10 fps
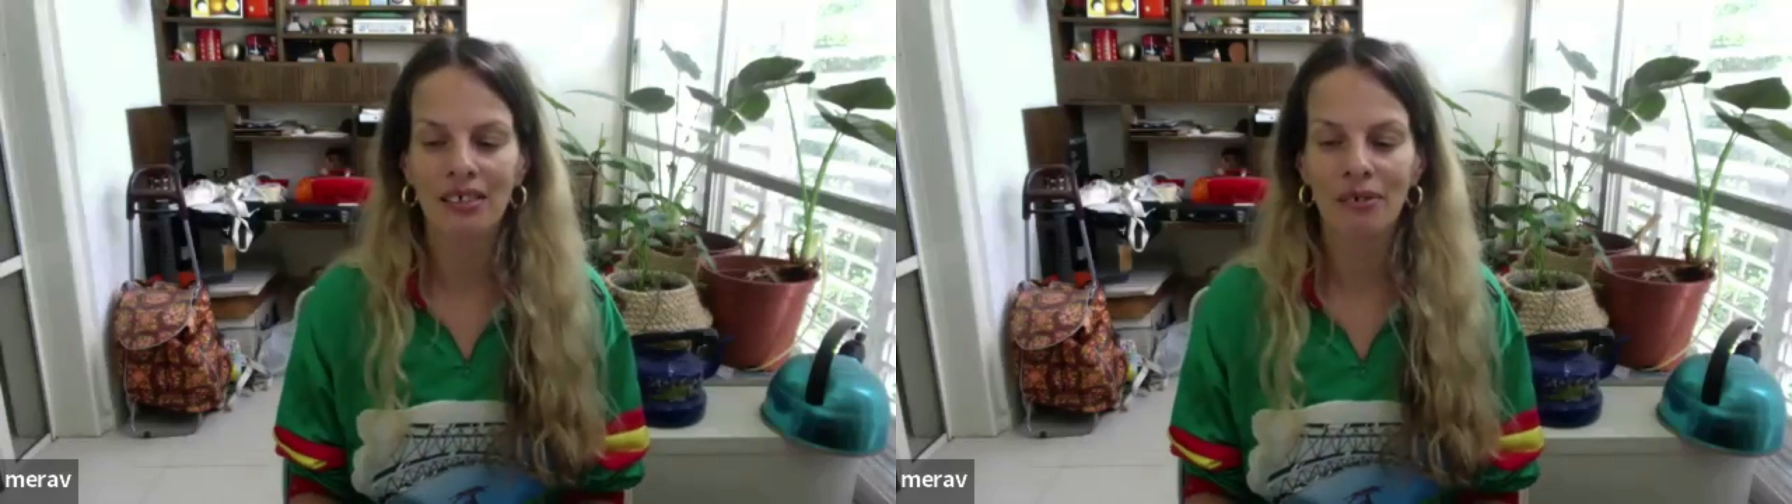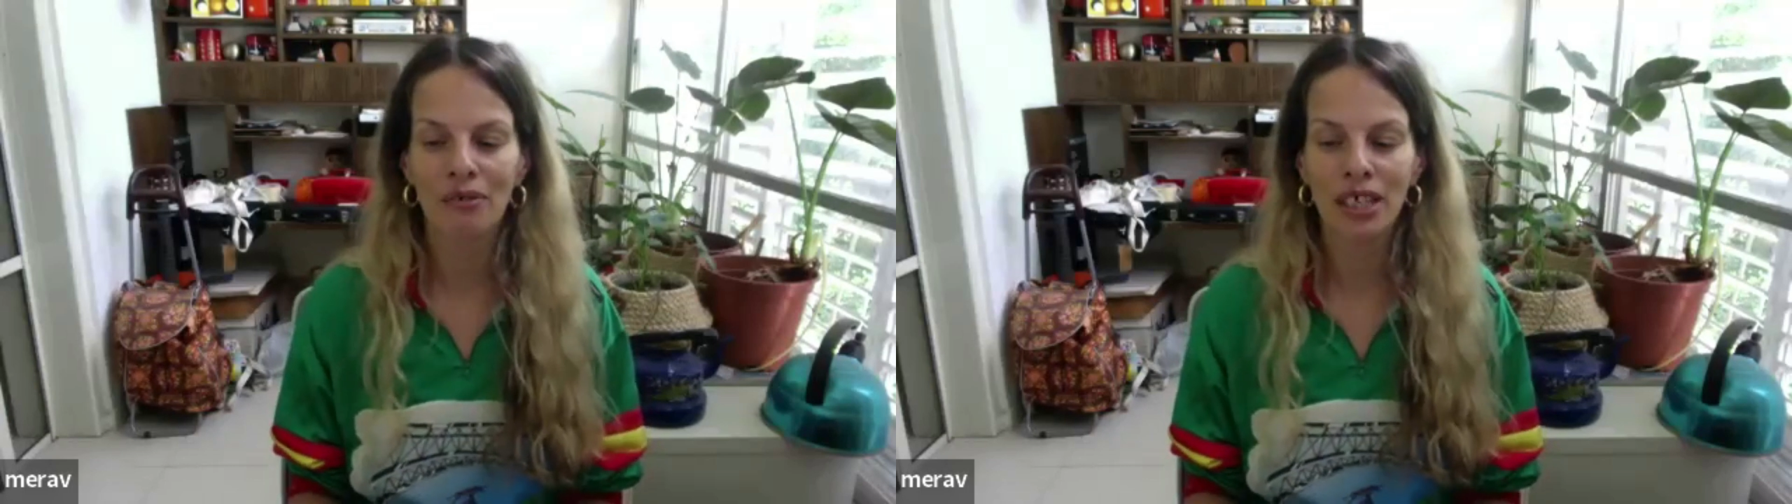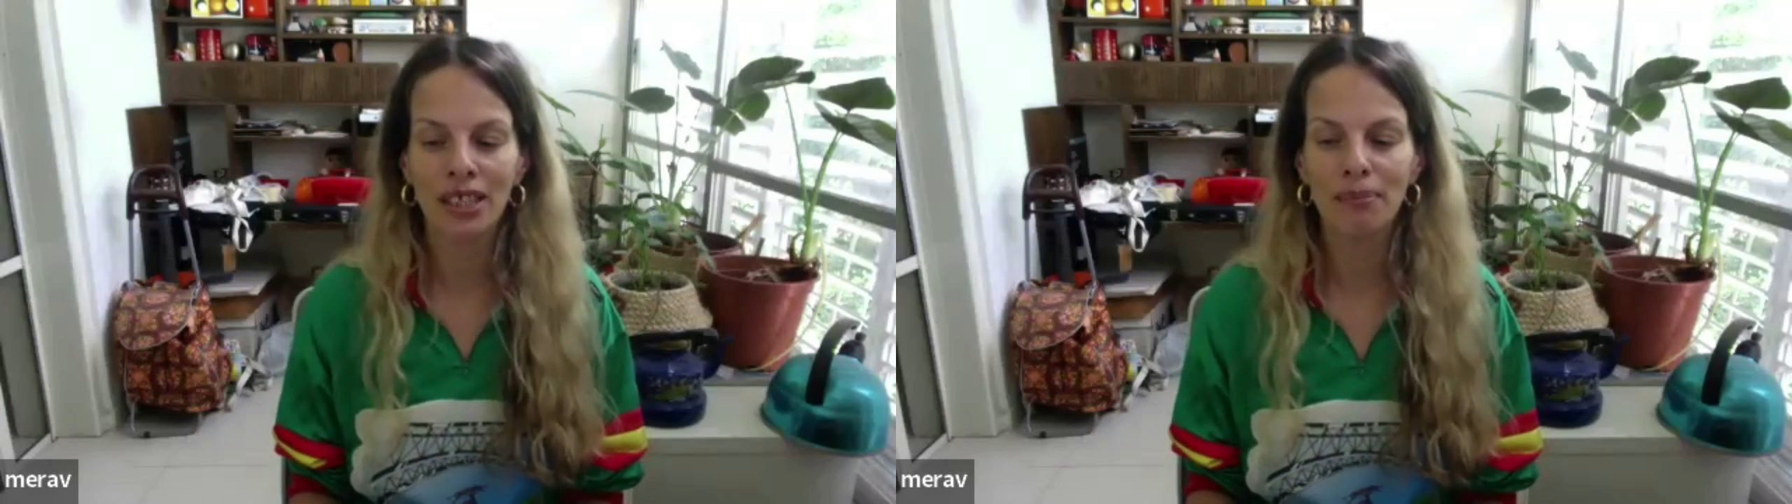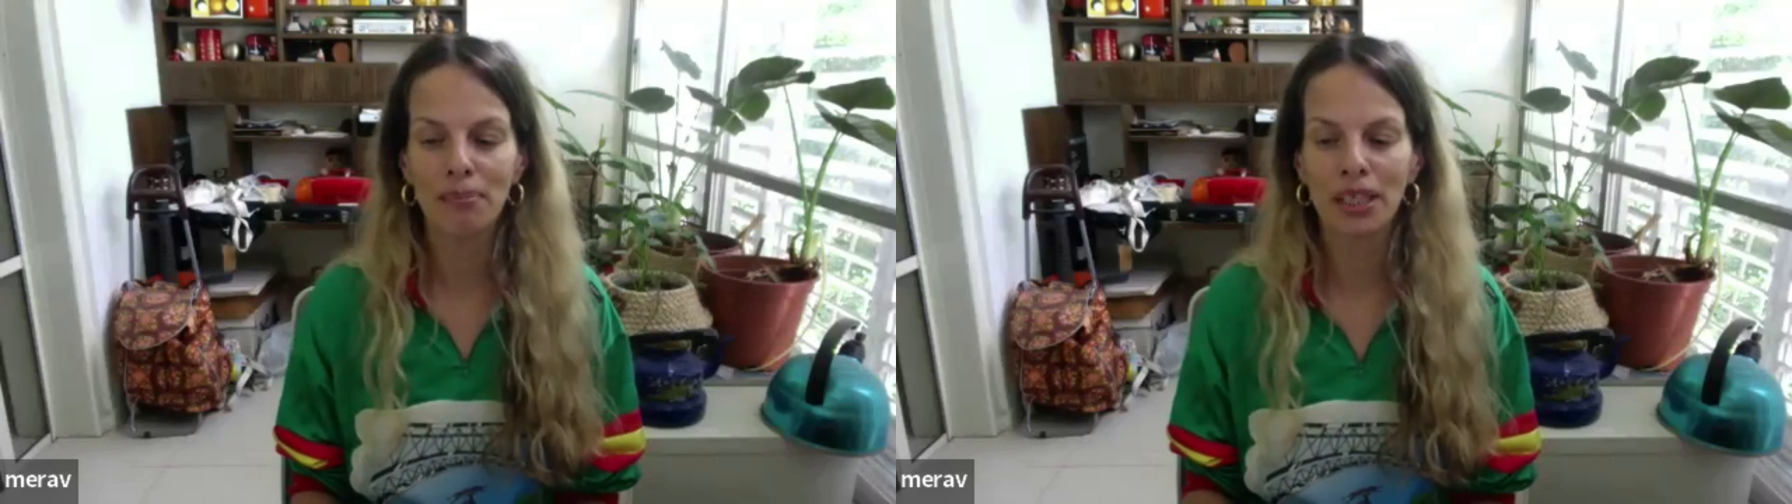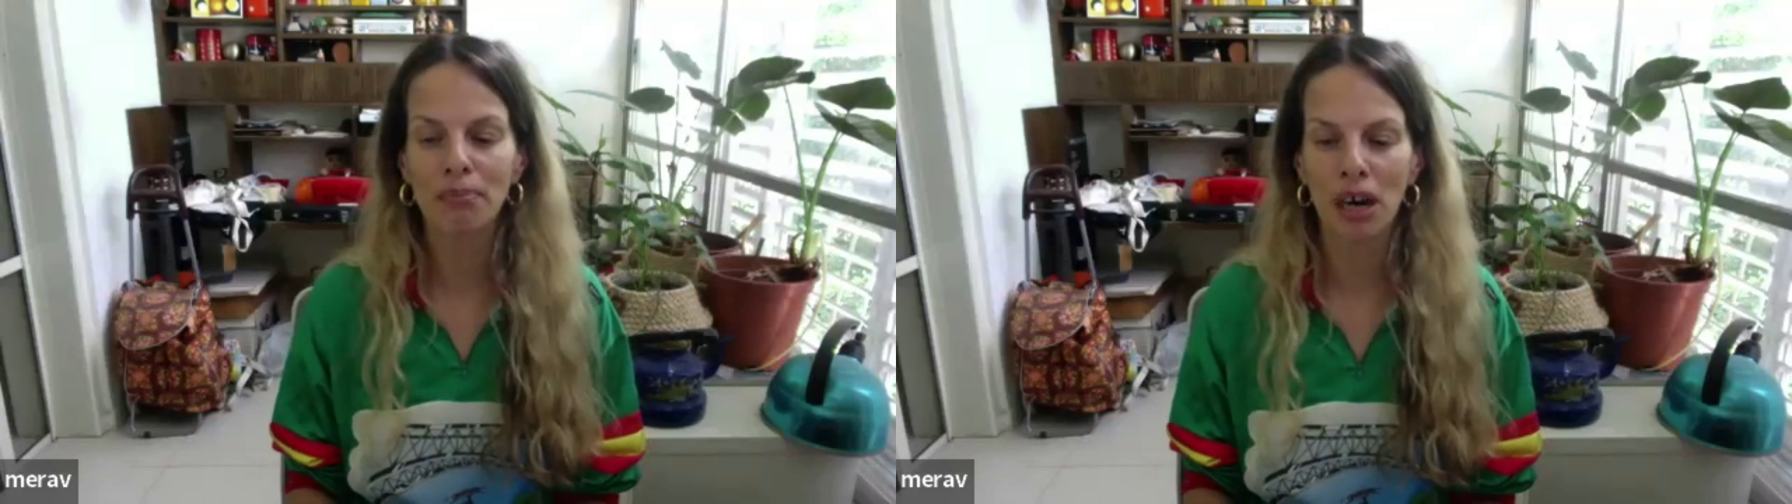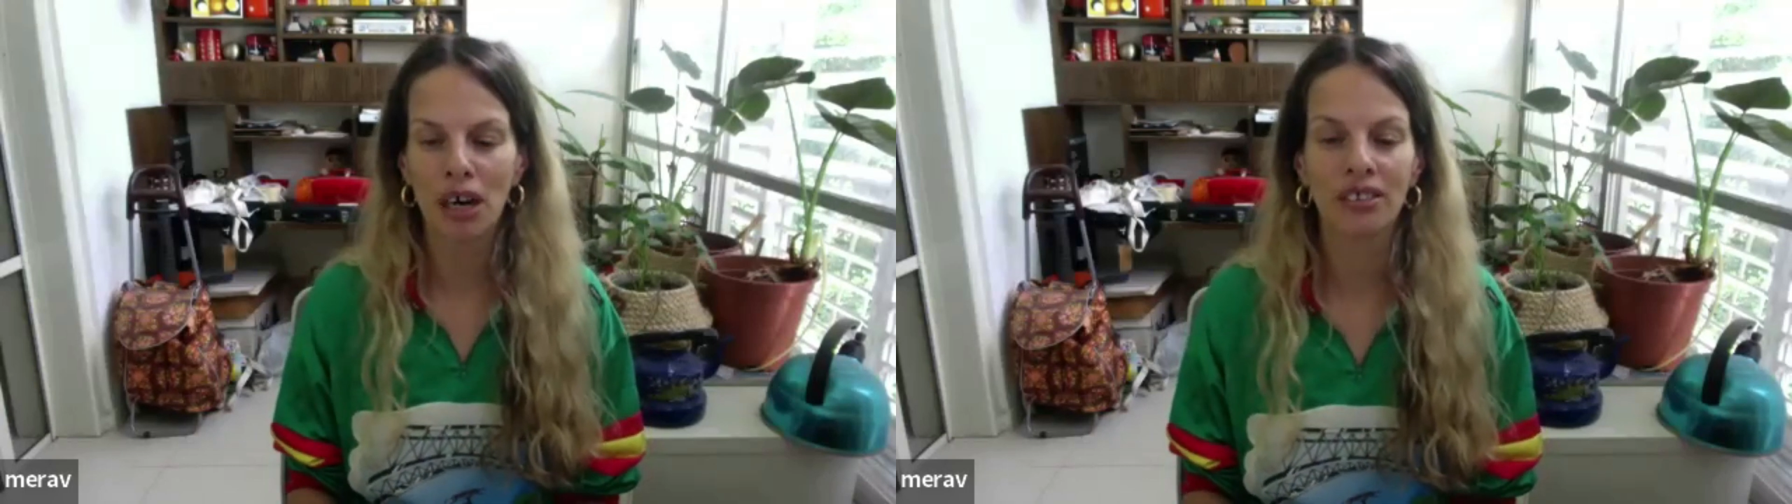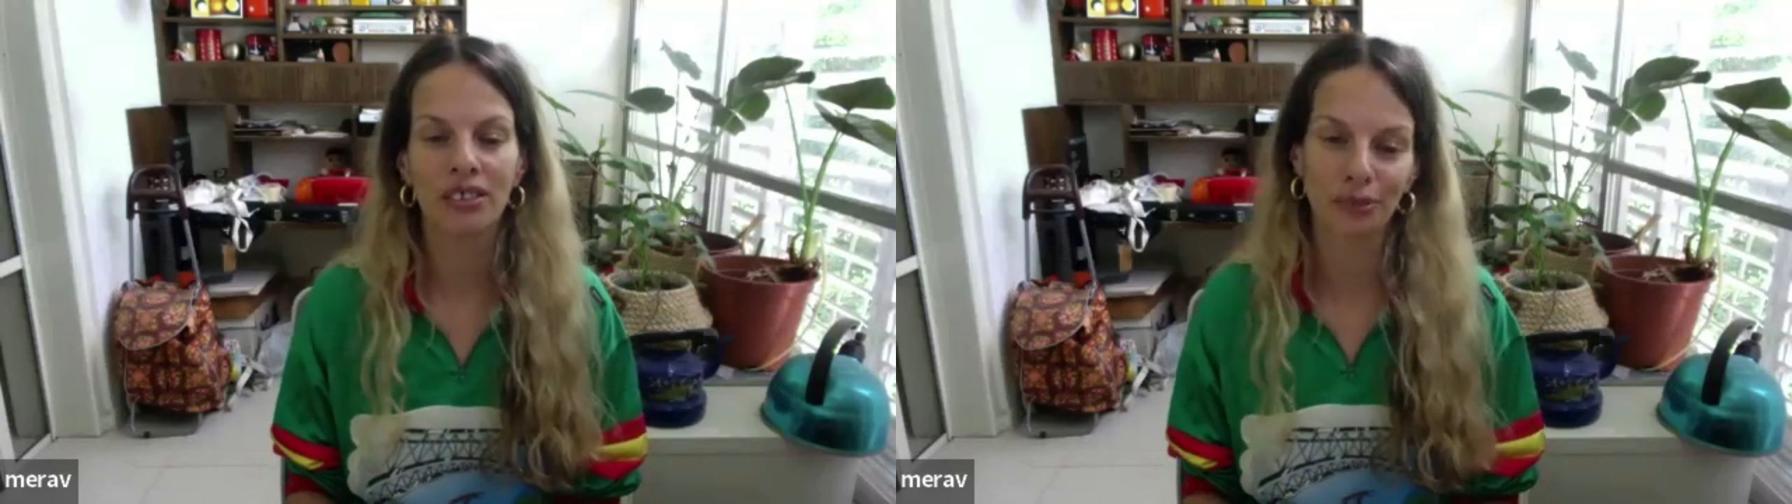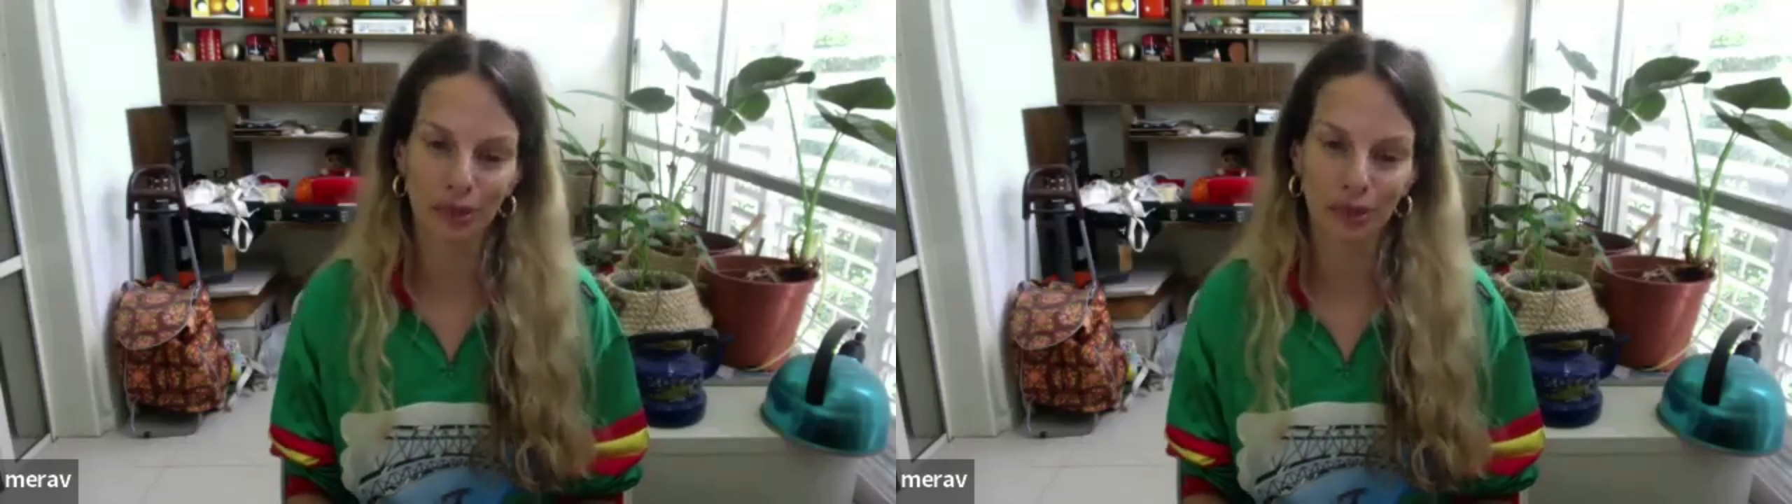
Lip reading: really big part of